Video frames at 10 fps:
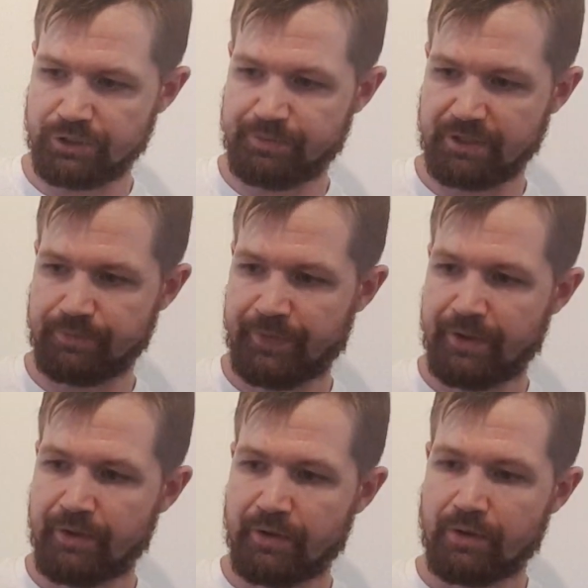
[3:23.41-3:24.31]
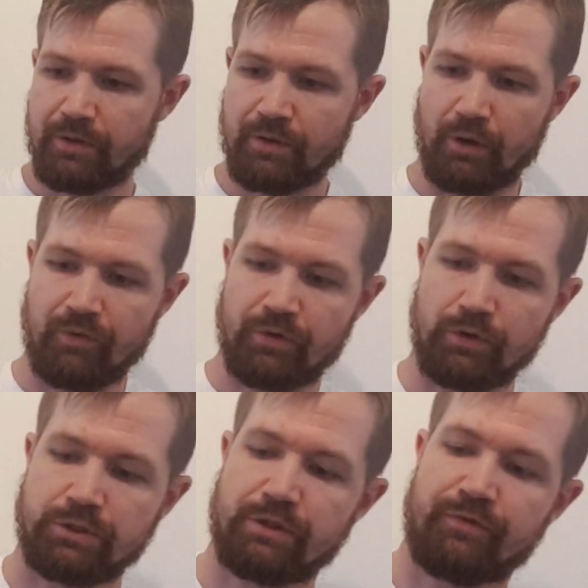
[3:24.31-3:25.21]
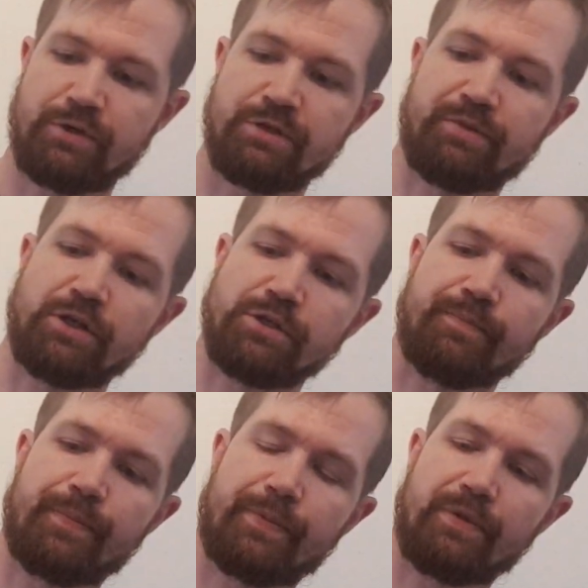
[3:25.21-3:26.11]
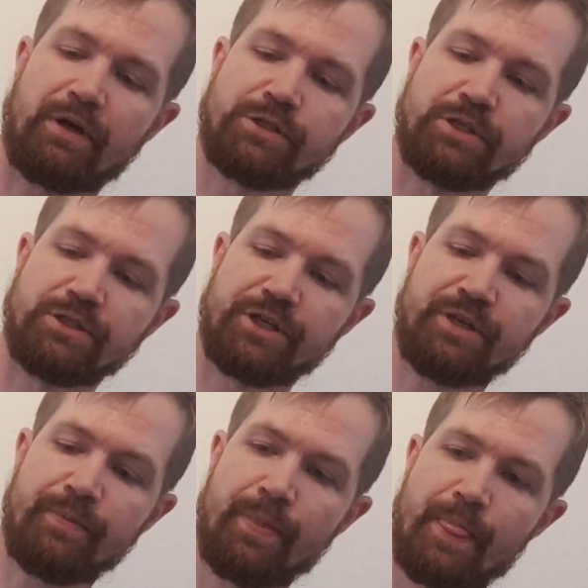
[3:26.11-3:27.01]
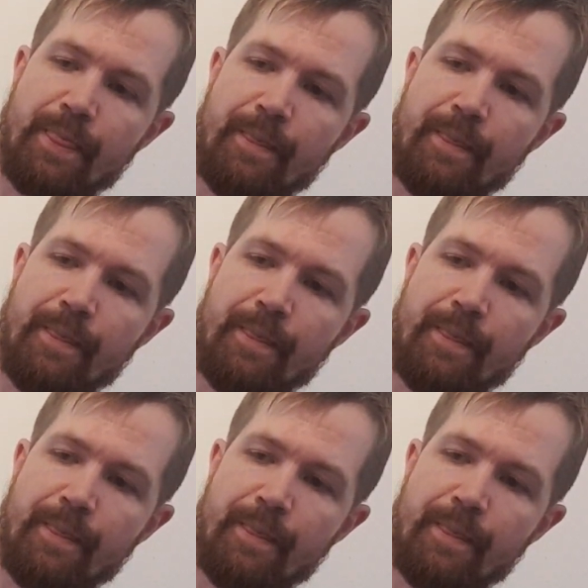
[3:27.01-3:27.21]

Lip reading: But of course, first impression, as you can see,